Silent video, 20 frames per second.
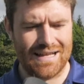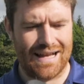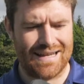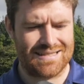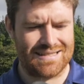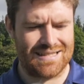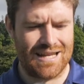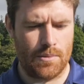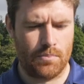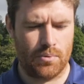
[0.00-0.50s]
that
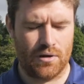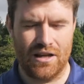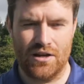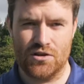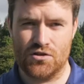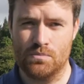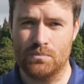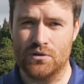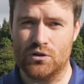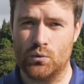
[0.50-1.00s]

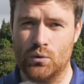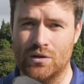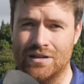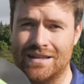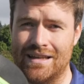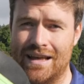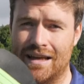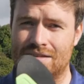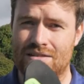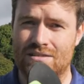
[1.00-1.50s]
separation between
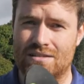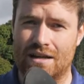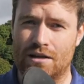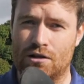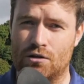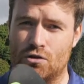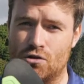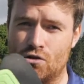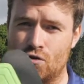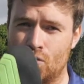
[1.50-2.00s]
the inside
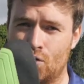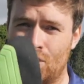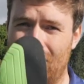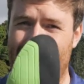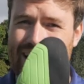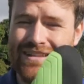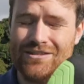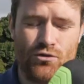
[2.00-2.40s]
of the shoe and